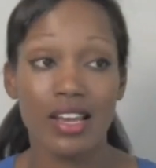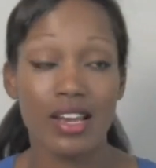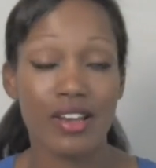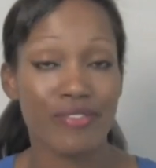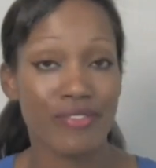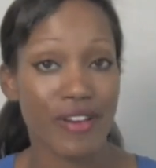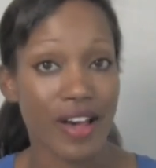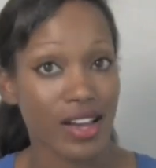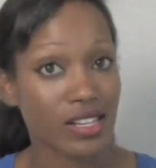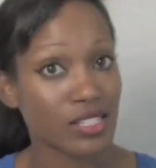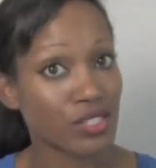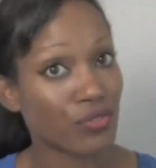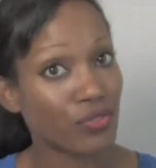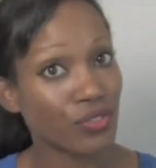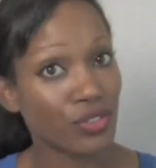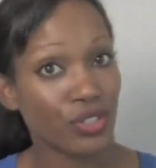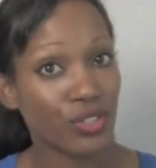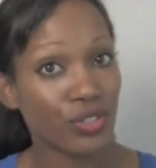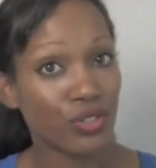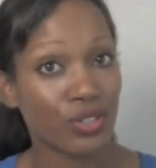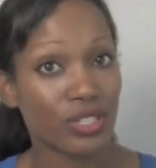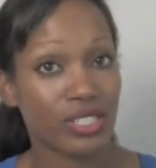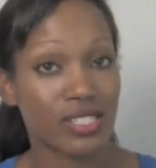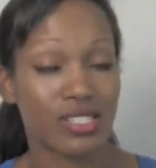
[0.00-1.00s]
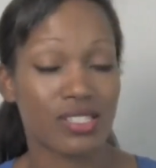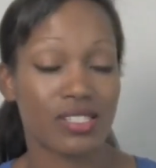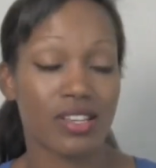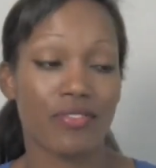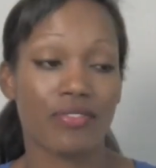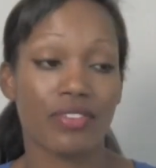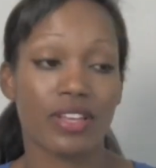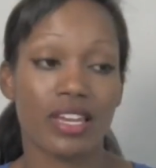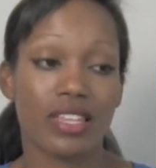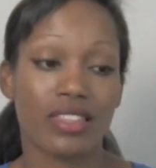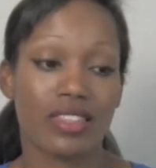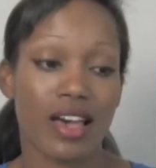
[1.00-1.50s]
fast food and
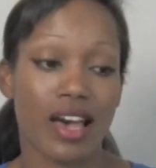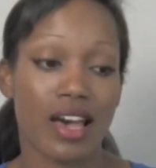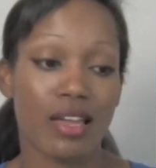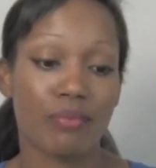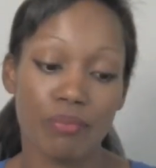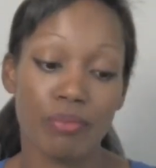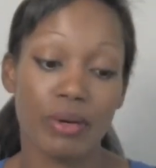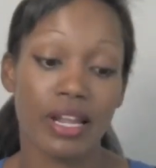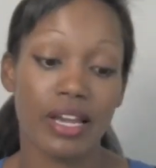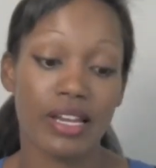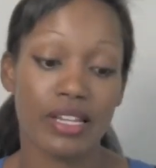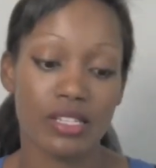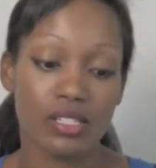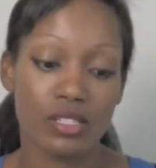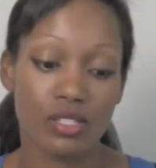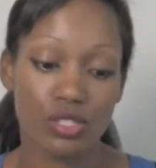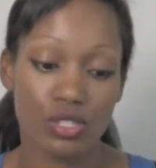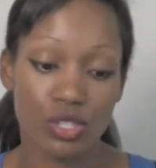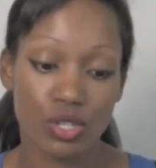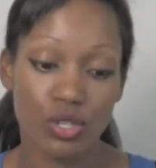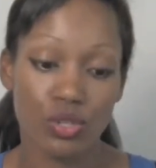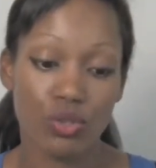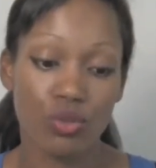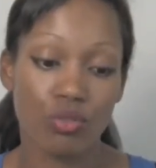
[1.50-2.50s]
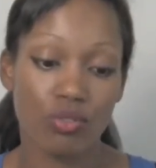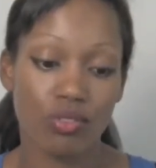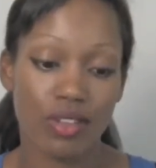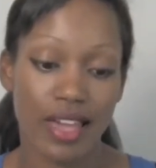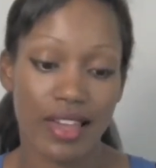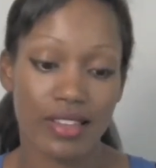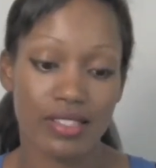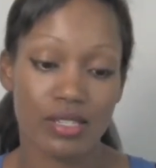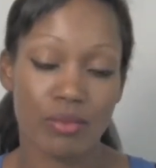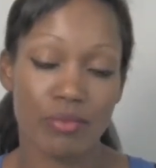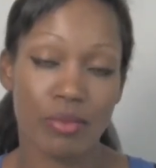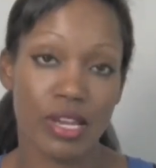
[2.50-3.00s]
stuff like that, but I do
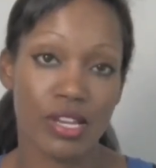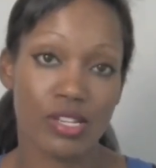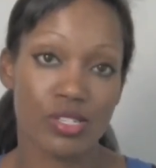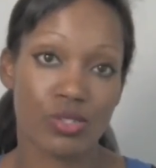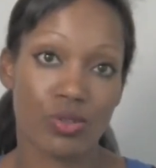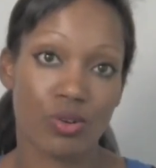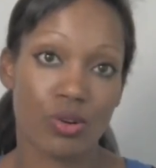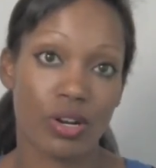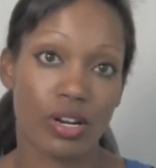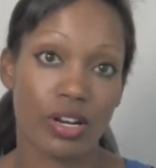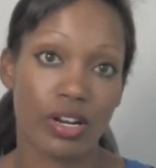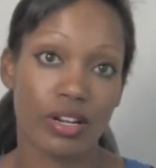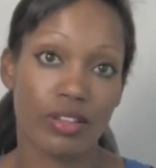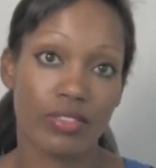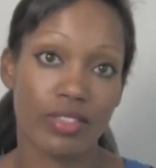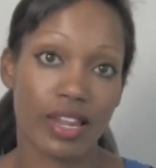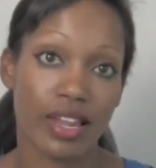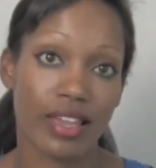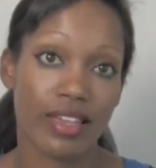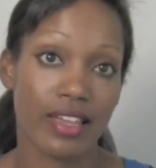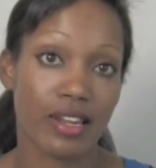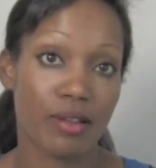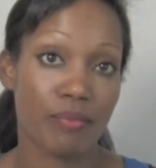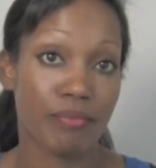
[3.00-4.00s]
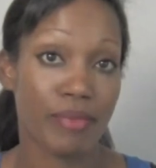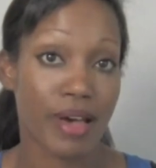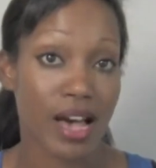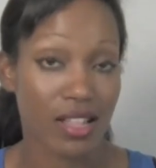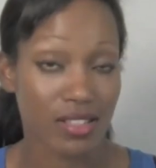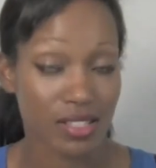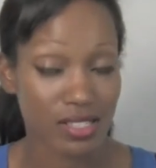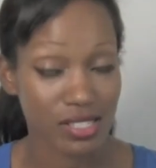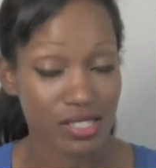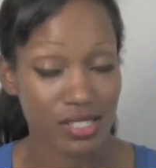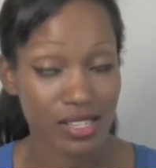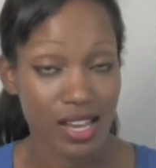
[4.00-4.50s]
like to make sure that I get a
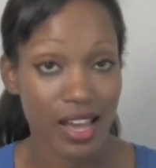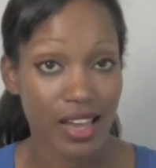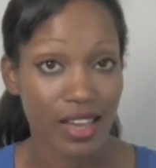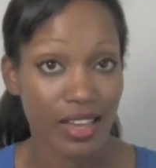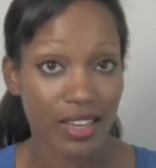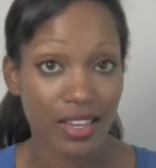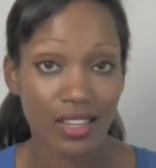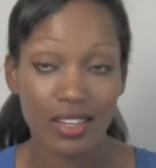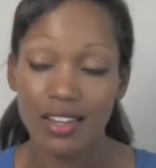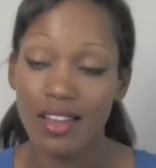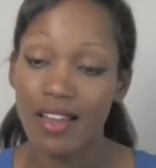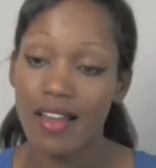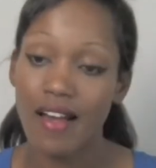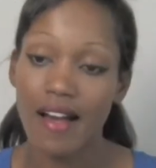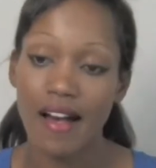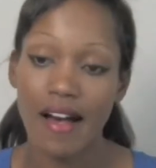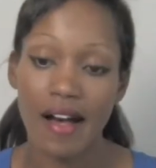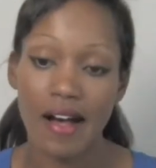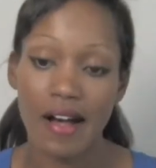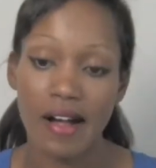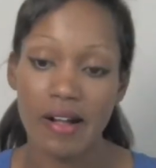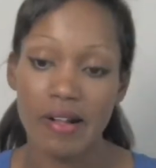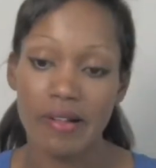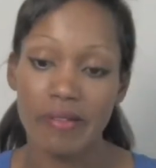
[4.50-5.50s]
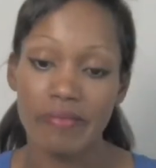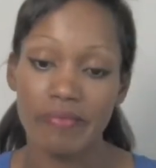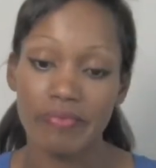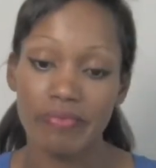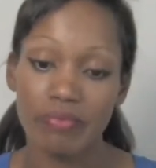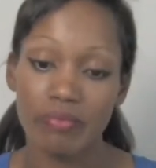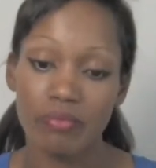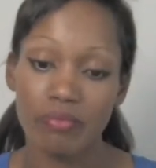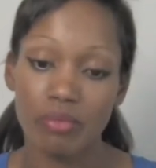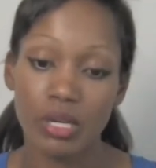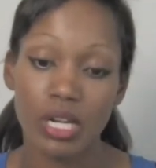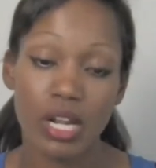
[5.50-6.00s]
balanced diet,
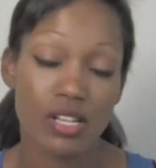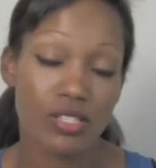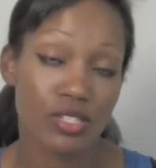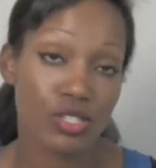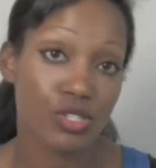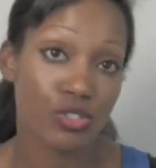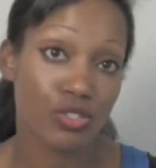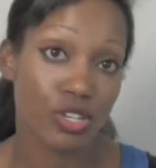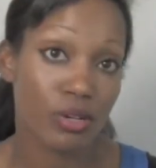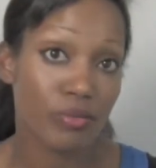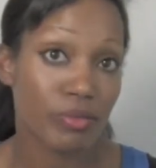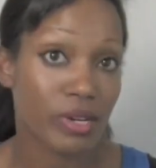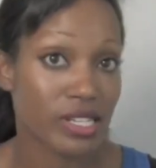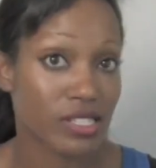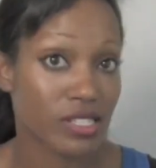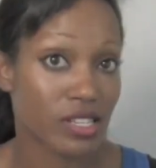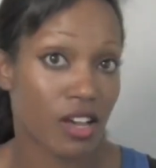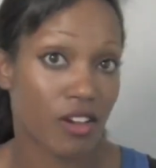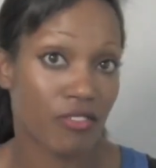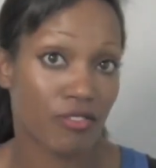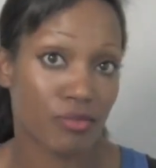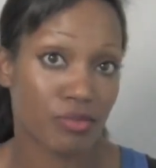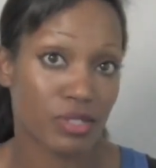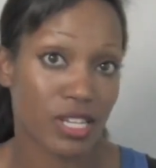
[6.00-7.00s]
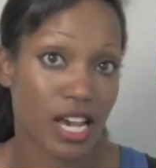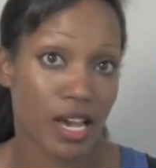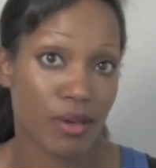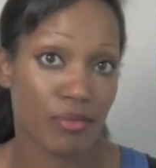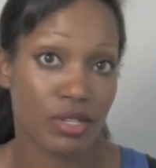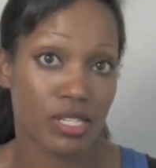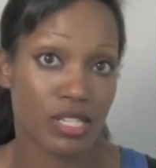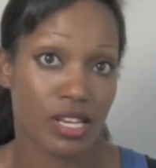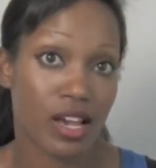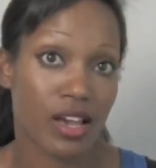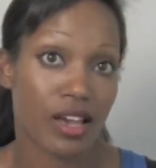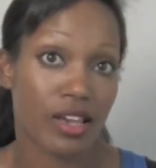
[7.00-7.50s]
um, but also treat myself from
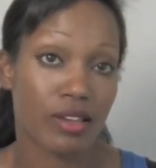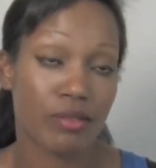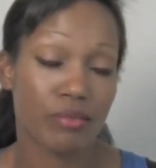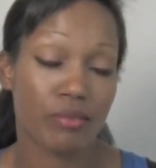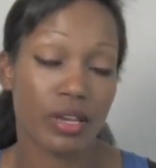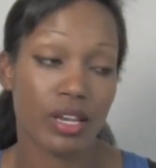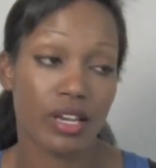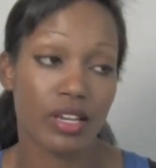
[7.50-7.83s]
time to time.